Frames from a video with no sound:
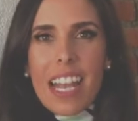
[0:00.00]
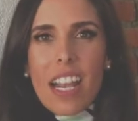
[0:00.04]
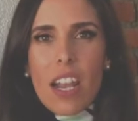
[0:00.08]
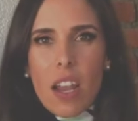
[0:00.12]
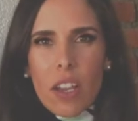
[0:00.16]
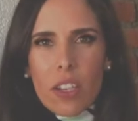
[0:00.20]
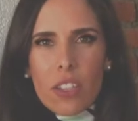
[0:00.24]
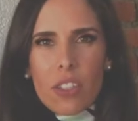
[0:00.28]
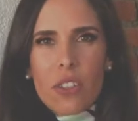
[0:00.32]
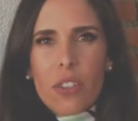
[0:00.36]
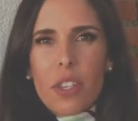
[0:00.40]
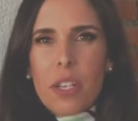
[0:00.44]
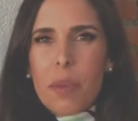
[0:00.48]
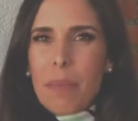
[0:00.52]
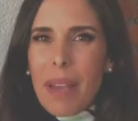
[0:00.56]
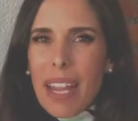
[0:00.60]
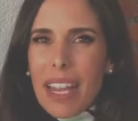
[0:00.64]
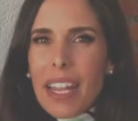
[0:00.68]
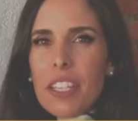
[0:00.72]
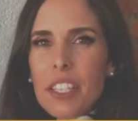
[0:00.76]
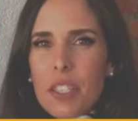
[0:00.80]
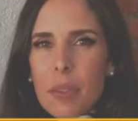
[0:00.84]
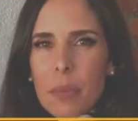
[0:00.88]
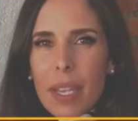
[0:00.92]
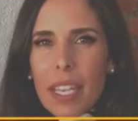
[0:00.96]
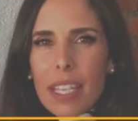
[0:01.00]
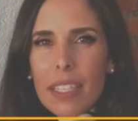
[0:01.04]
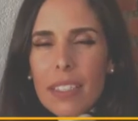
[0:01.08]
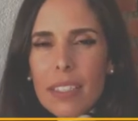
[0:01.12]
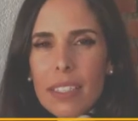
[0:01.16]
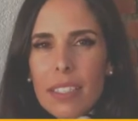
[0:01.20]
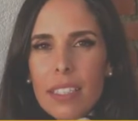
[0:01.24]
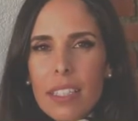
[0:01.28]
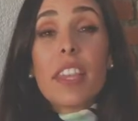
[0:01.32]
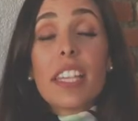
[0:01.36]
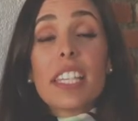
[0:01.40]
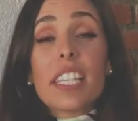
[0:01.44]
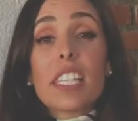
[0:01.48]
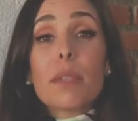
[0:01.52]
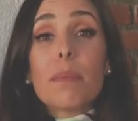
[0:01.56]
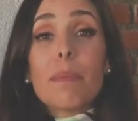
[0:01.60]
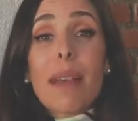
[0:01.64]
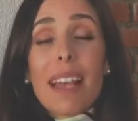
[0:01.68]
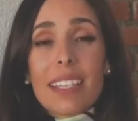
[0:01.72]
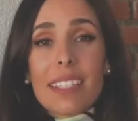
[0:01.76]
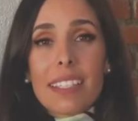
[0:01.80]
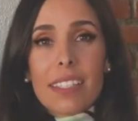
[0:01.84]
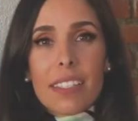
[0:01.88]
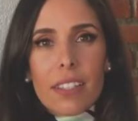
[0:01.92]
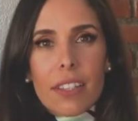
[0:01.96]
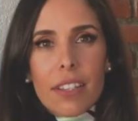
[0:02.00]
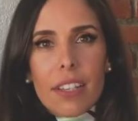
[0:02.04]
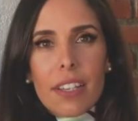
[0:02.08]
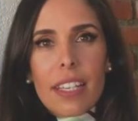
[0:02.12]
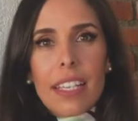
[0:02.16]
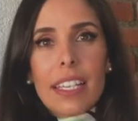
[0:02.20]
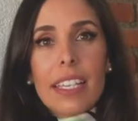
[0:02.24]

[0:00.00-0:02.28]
Luxury Management? This master